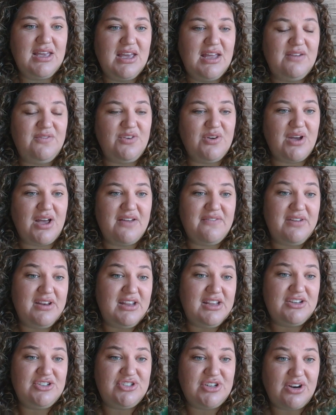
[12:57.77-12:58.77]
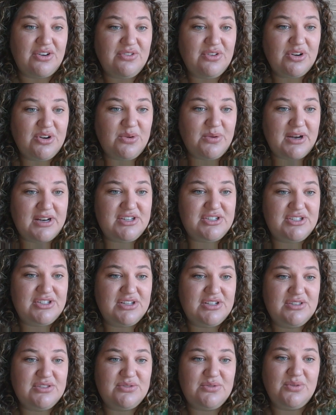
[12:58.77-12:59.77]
And if you have any general questions